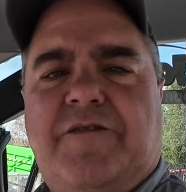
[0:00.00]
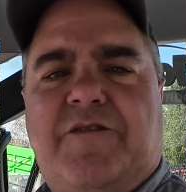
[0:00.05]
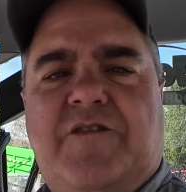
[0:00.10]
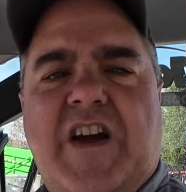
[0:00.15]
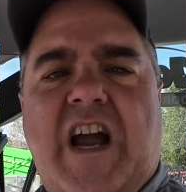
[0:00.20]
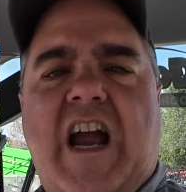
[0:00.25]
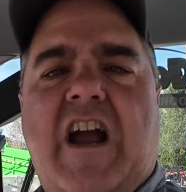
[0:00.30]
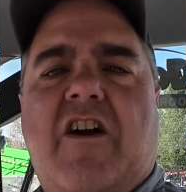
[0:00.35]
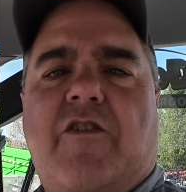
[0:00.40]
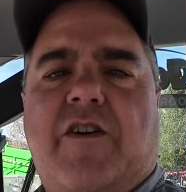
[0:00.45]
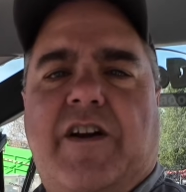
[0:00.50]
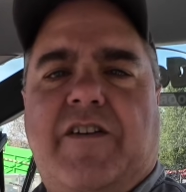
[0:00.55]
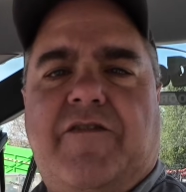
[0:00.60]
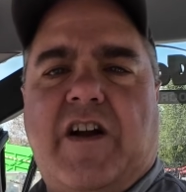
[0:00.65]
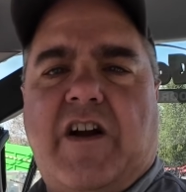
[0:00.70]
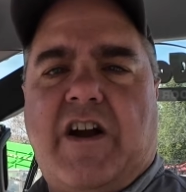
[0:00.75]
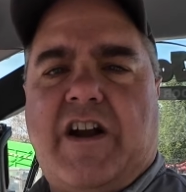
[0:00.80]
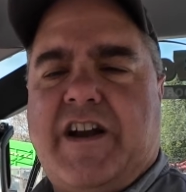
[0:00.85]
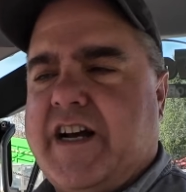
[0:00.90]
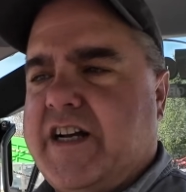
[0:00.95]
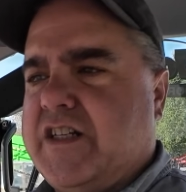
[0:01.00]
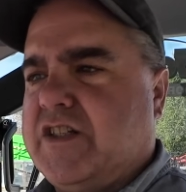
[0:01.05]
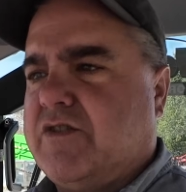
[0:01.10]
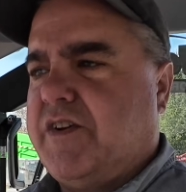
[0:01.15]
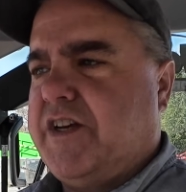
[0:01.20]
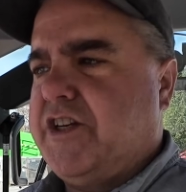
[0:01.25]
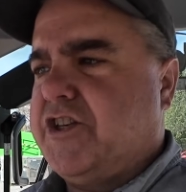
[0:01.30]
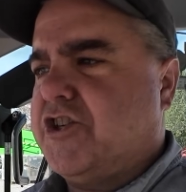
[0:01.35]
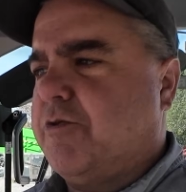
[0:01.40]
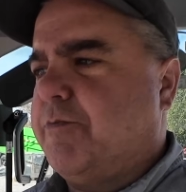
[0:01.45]
Very, very nice
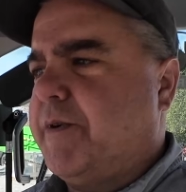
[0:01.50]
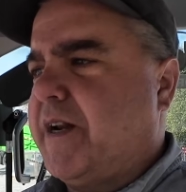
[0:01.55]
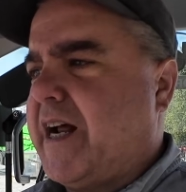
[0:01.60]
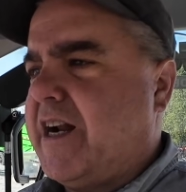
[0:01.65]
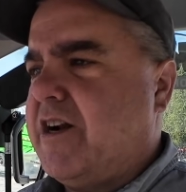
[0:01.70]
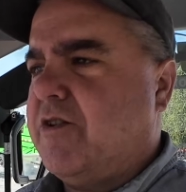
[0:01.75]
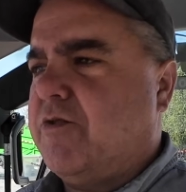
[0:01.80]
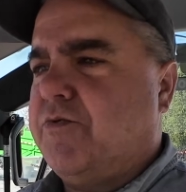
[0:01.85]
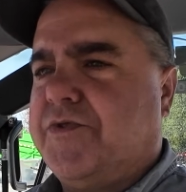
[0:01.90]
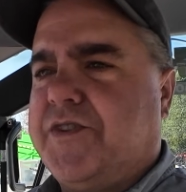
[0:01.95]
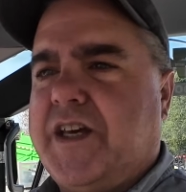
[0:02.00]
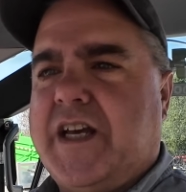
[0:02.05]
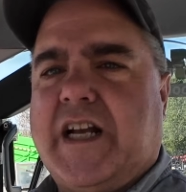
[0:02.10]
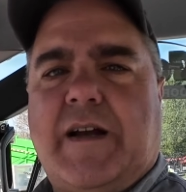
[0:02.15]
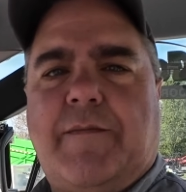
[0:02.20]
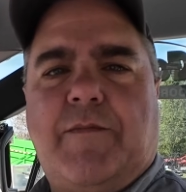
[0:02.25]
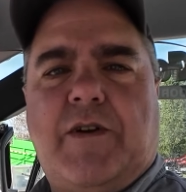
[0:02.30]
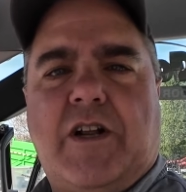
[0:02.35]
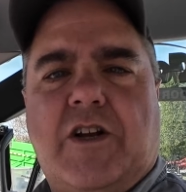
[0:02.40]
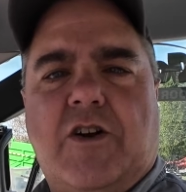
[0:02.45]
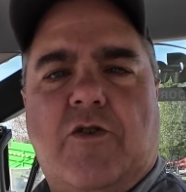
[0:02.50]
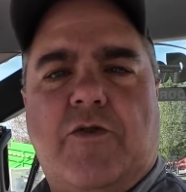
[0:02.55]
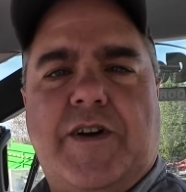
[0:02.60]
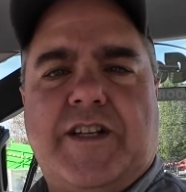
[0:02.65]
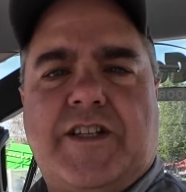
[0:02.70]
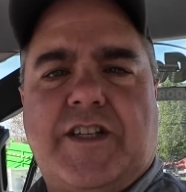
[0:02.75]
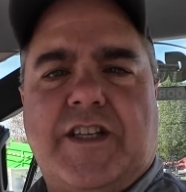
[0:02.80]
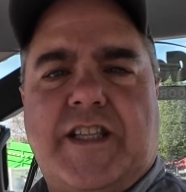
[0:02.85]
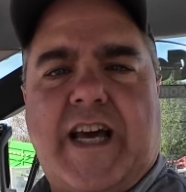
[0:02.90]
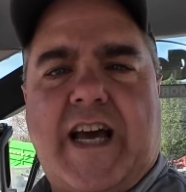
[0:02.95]
feature, but I don't think I'm going to go
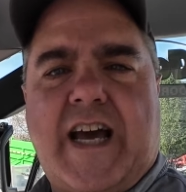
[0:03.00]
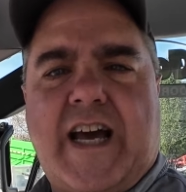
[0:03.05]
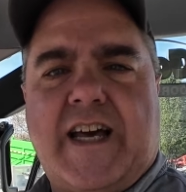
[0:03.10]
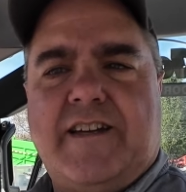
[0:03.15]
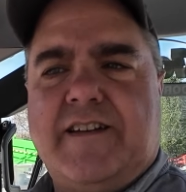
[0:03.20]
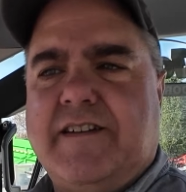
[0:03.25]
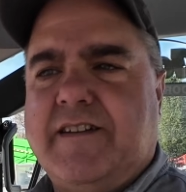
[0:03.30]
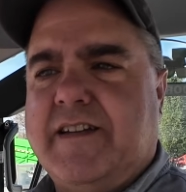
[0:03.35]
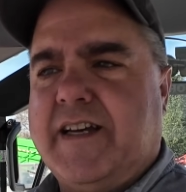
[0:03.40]
into that